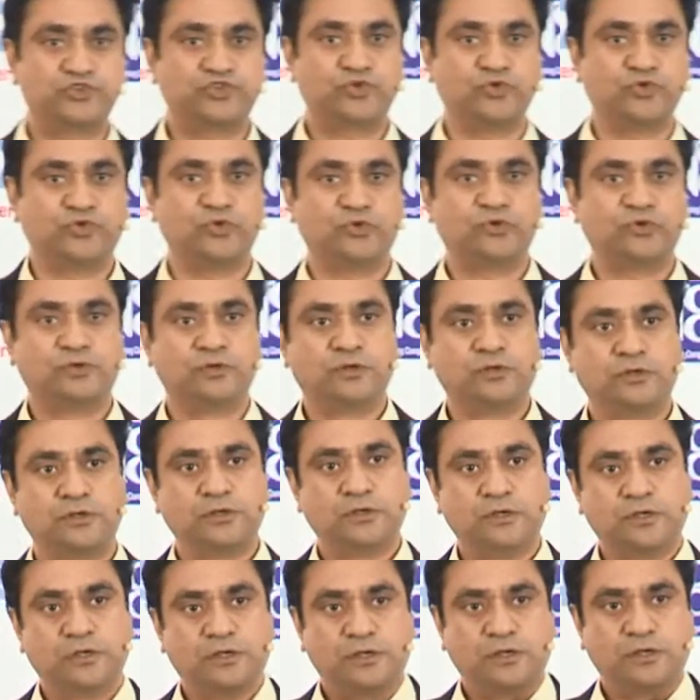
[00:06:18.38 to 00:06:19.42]
to
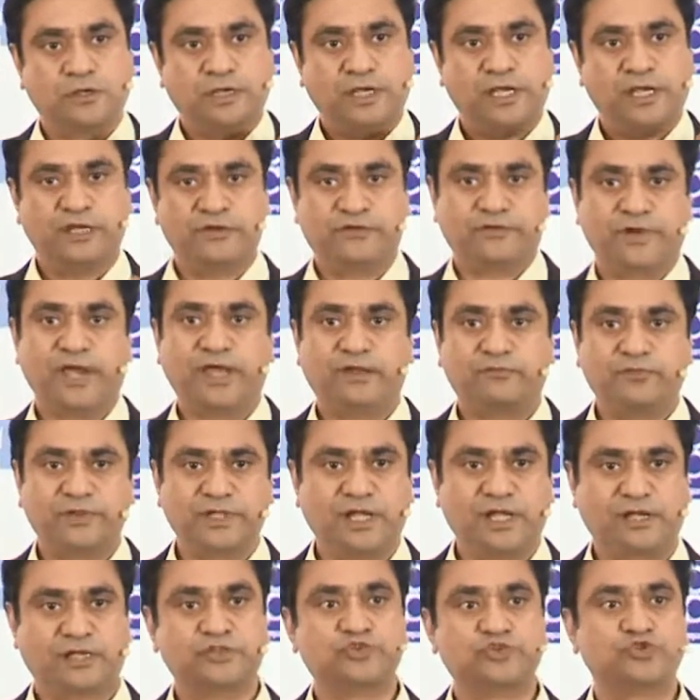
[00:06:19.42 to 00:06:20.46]
interact with our
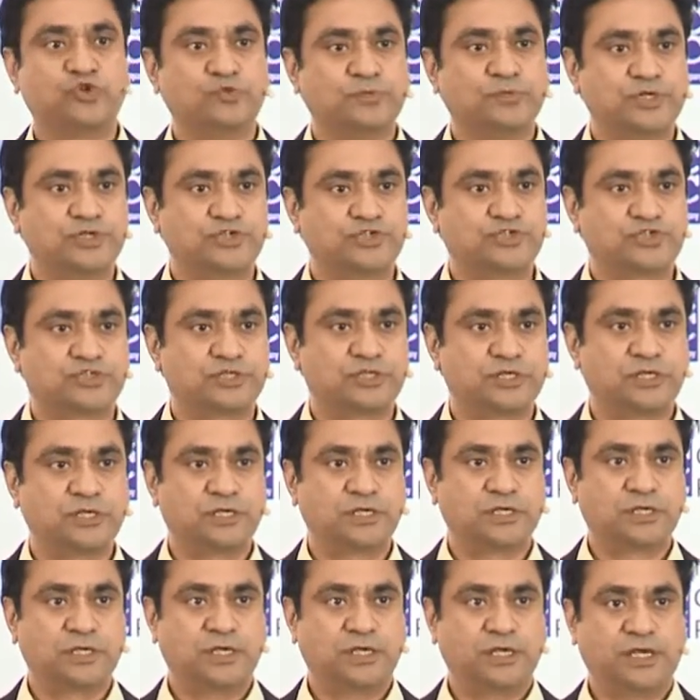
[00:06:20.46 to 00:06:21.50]
consumers,
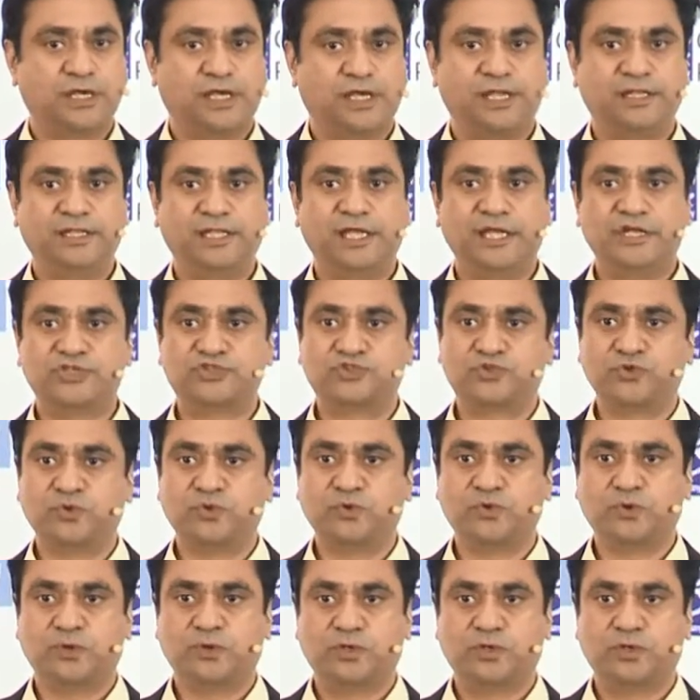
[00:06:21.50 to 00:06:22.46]
and needs to